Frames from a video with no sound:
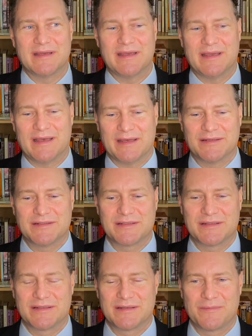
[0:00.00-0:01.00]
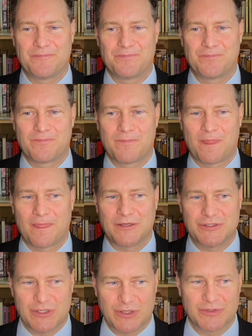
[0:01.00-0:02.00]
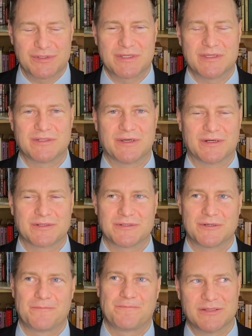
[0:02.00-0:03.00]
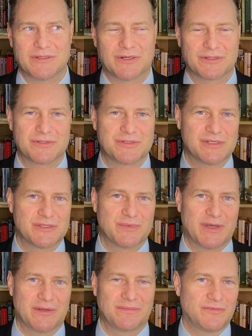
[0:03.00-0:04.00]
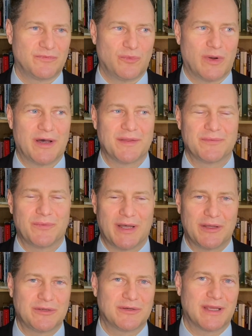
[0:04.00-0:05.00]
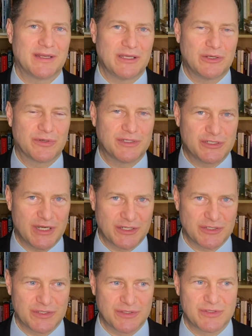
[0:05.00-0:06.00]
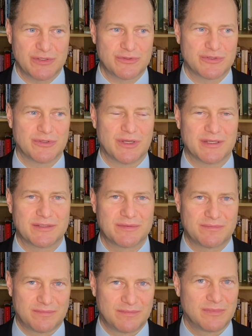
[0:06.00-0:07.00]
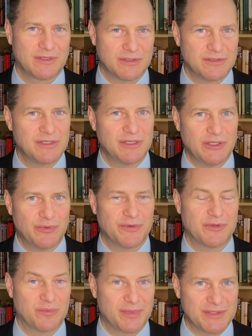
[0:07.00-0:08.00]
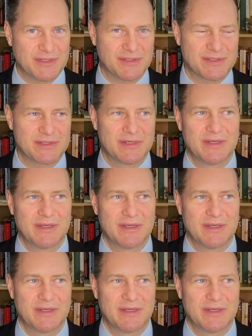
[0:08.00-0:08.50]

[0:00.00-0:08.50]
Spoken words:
And she goes to the doctor. The doctor says, well, while you're getting your injections, you should not continue with your business.